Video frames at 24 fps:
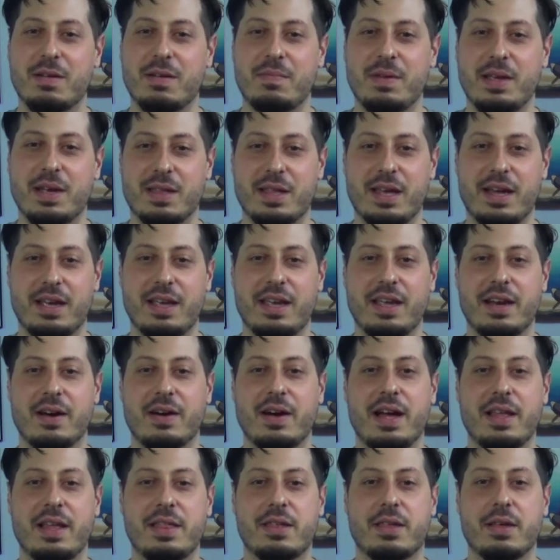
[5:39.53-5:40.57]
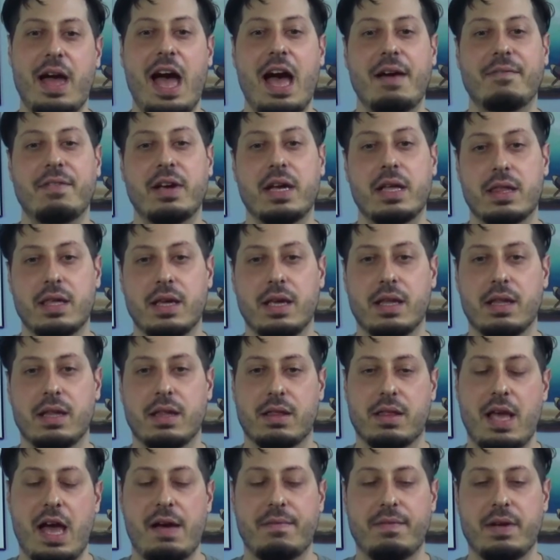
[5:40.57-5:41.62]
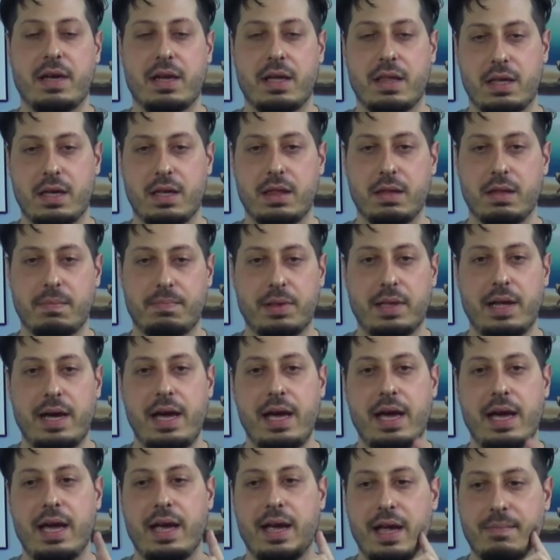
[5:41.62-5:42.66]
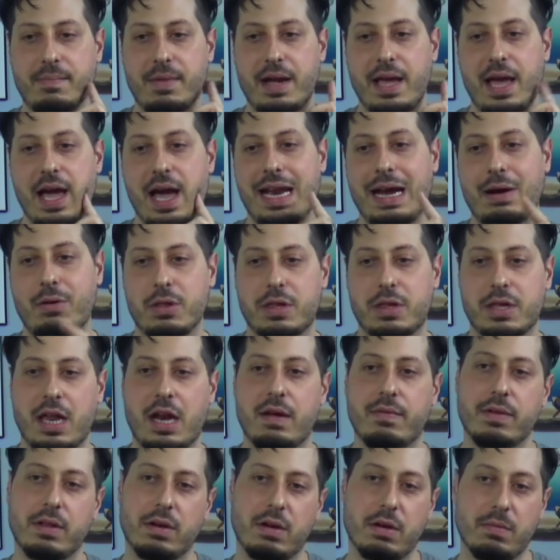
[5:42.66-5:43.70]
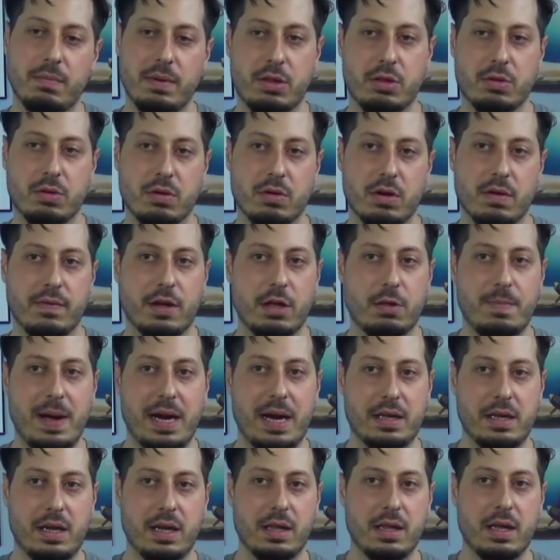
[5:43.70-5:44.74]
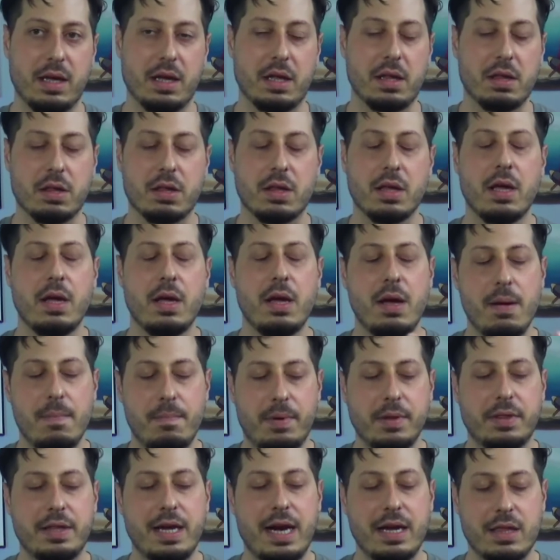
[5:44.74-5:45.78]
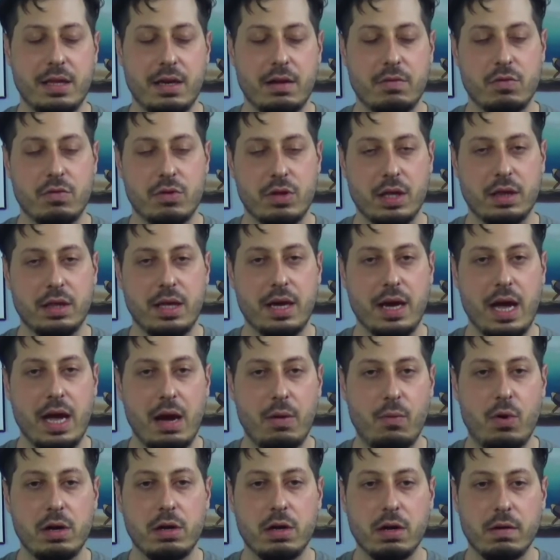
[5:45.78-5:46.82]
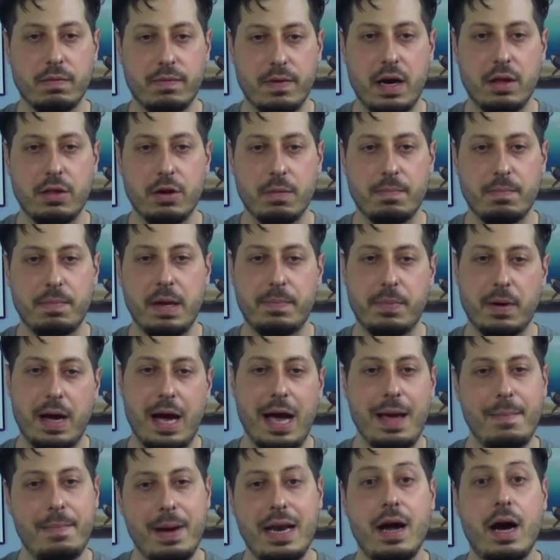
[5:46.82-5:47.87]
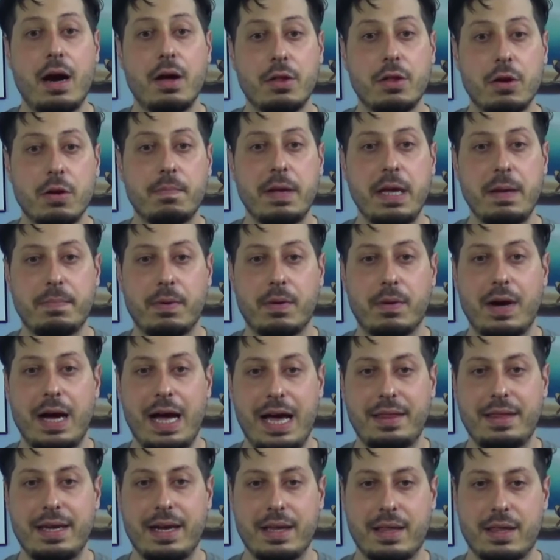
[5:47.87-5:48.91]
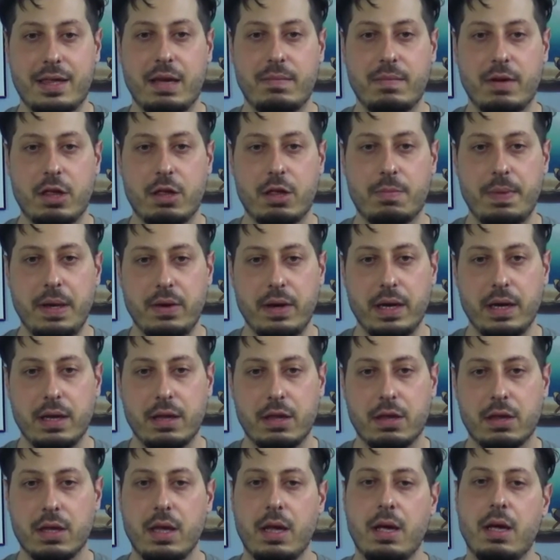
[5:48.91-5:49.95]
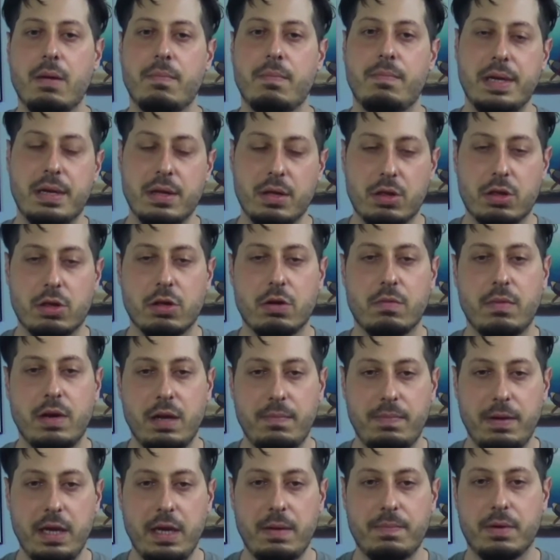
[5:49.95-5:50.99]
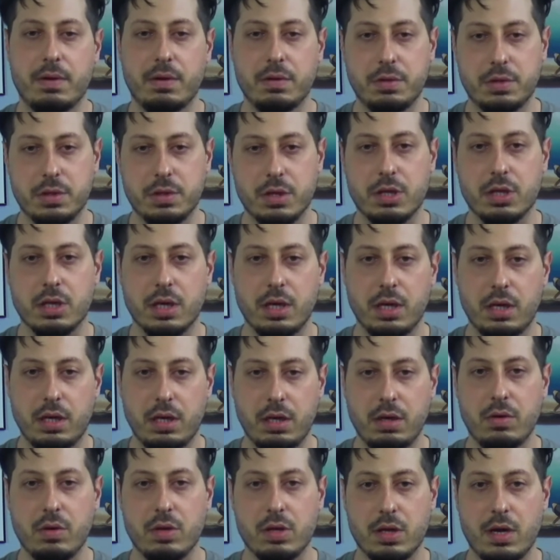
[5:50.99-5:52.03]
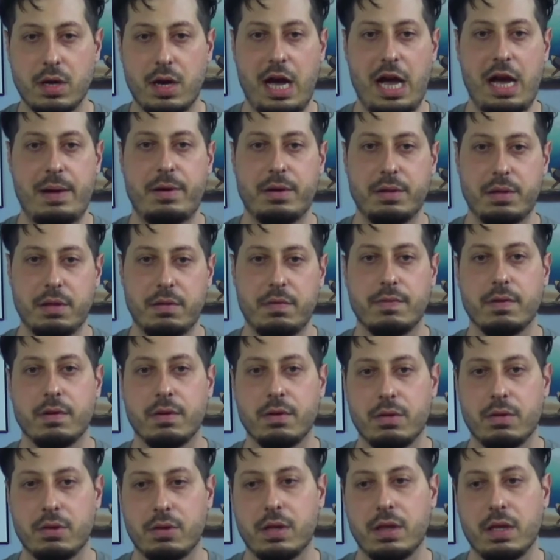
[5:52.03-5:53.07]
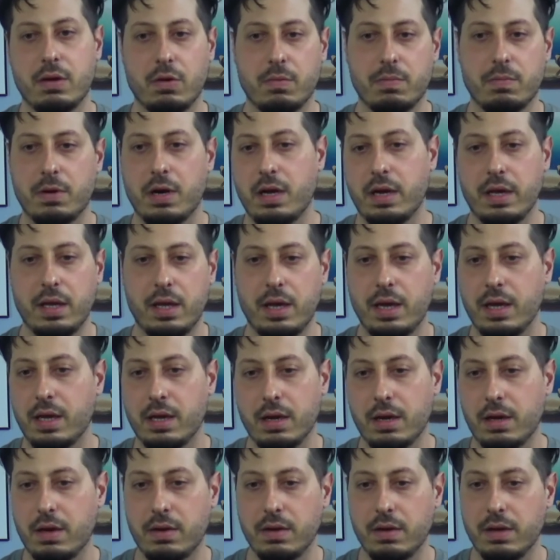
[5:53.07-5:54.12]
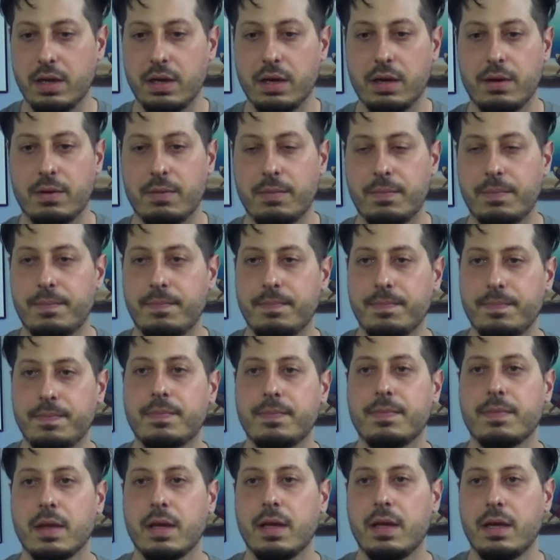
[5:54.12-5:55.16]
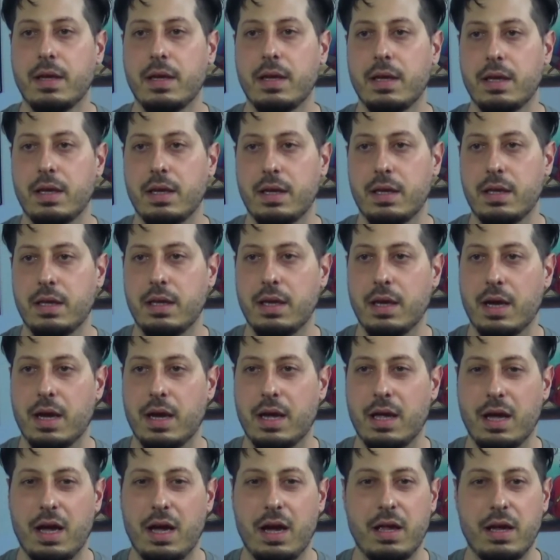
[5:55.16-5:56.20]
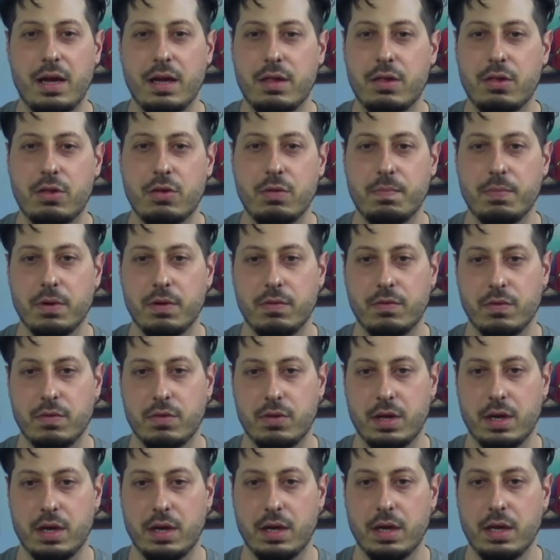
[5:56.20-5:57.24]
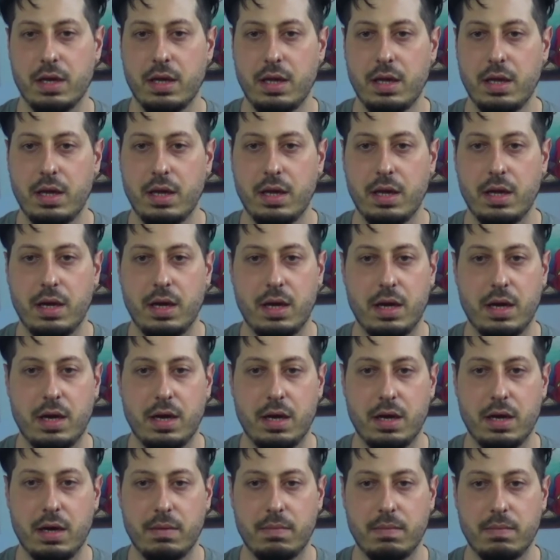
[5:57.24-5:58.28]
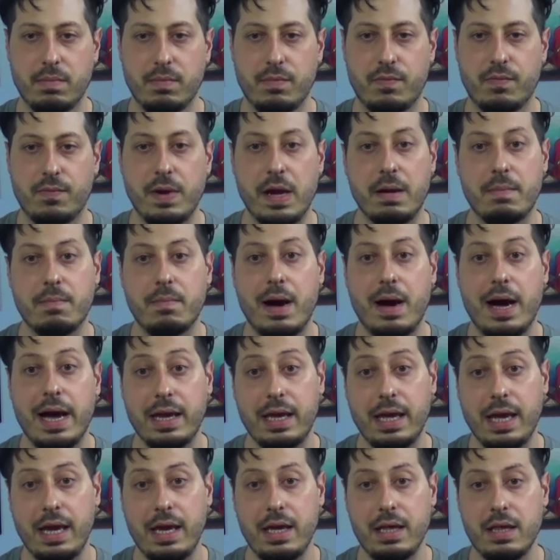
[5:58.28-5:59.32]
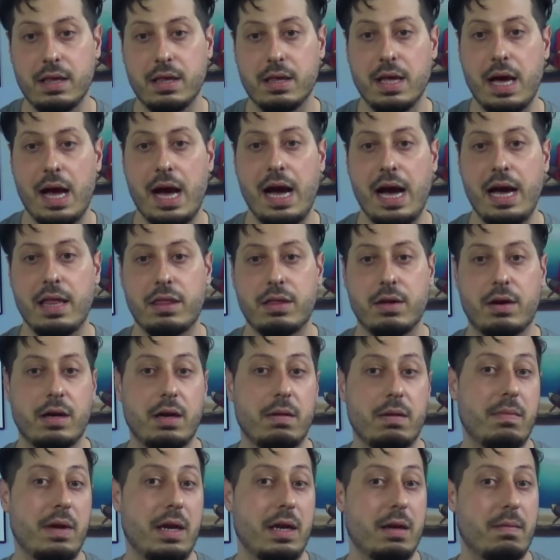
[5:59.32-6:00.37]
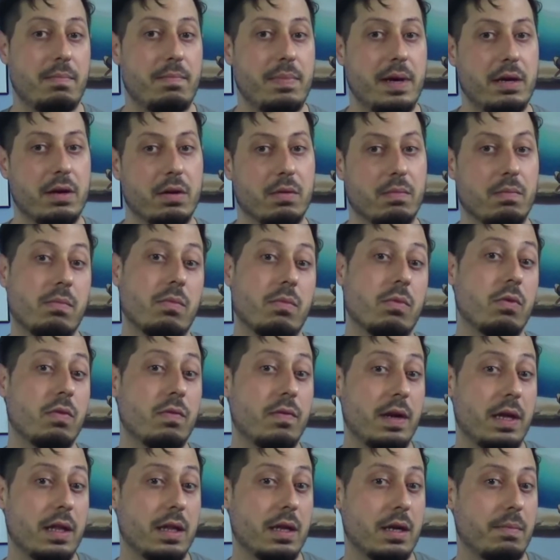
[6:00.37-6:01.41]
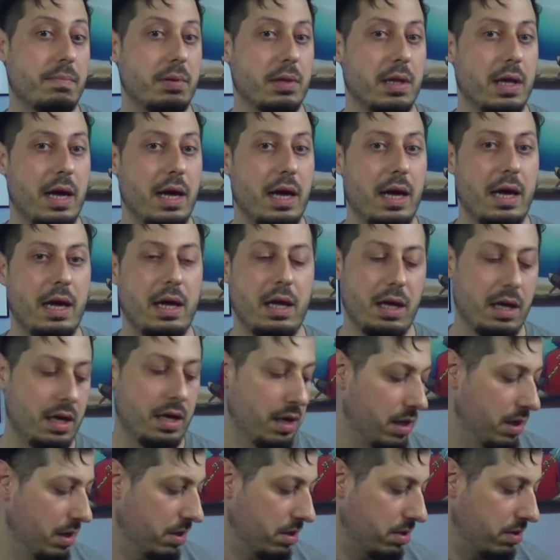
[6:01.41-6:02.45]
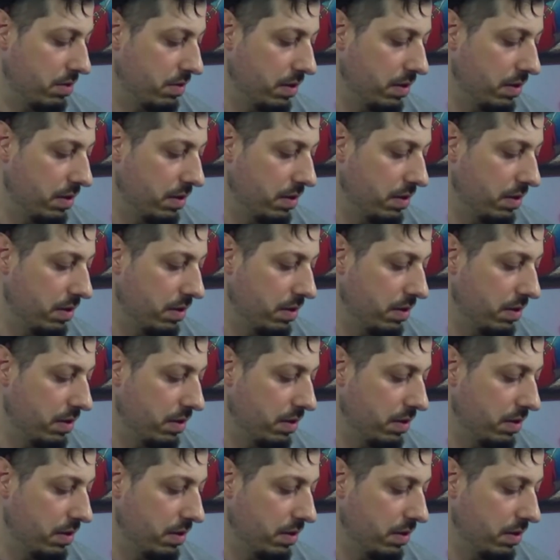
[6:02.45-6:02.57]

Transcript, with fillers: because I, you know, having seen the play, in my head, I was kind of a little bit sort of expecting this, but that's an interesting thing. I wonder if other people, I bet other people had that same experience because so many people just like you saw Hamilton first and they were probably like, oh, you know. Yeah. Yeah. Oh, that's super interesting. In my case, I thought it made a better movie than a play. So